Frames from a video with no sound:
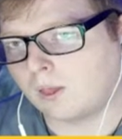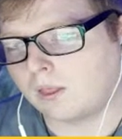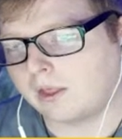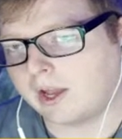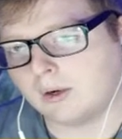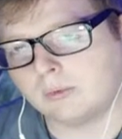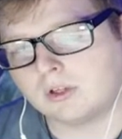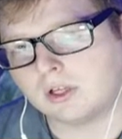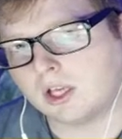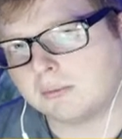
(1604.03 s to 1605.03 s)
I don't think I
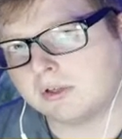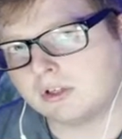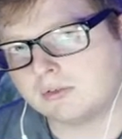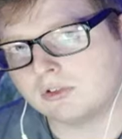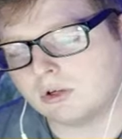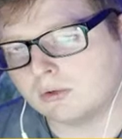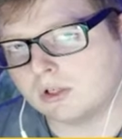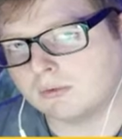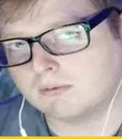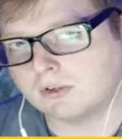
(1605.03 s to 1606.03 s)
gave myself a token
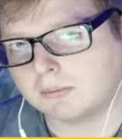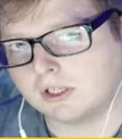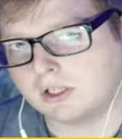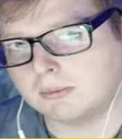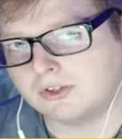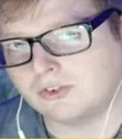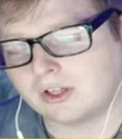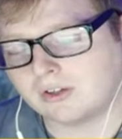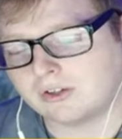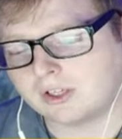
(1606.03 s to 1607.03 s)
whenever I beat him in
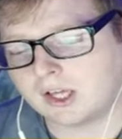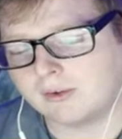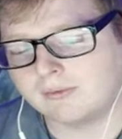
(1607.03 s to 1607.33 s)
Azalea Town.